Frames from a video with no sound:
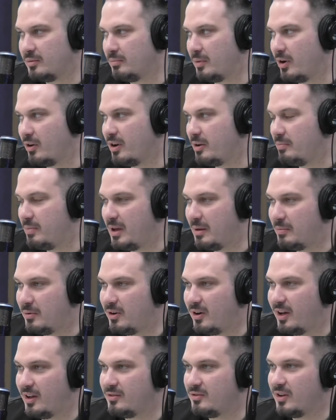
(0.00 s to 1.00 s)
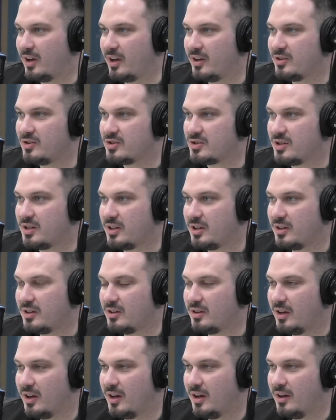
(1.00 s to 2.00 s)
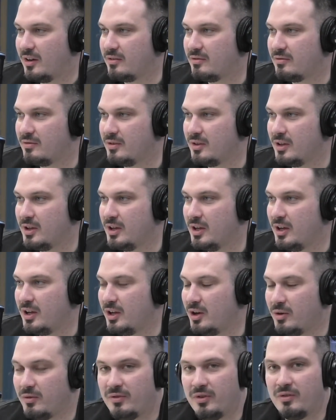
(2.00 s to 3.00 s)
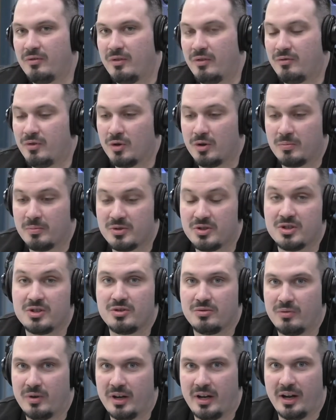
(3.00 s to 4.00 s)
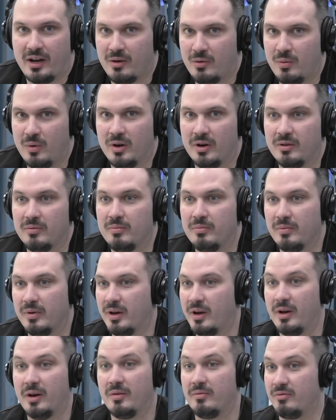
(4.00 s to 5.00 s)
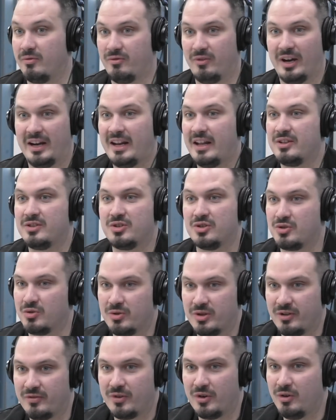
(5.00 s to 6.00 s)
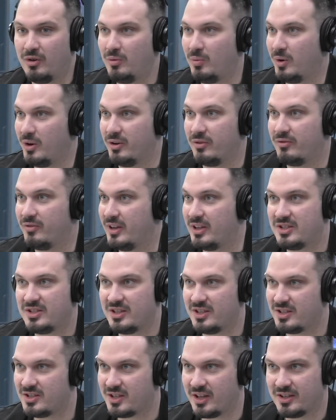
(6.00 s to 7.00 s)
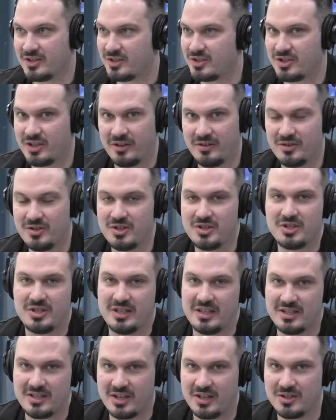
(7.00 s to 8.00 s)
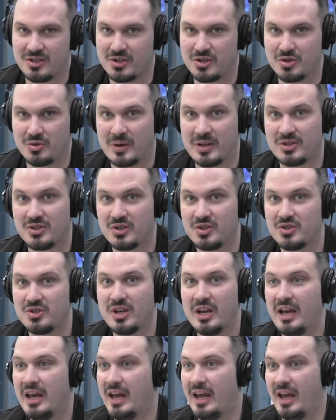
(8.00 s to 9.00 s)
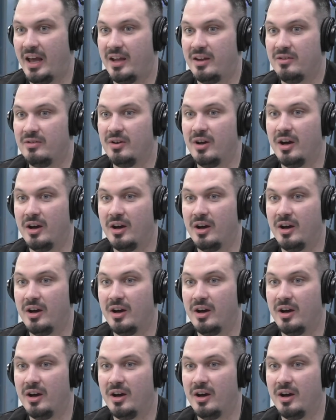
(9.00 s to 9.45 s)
married people, I just think if you're in a position right now where finances are difficult, where you're facing these kinds of challenges and these kinds of stresses, and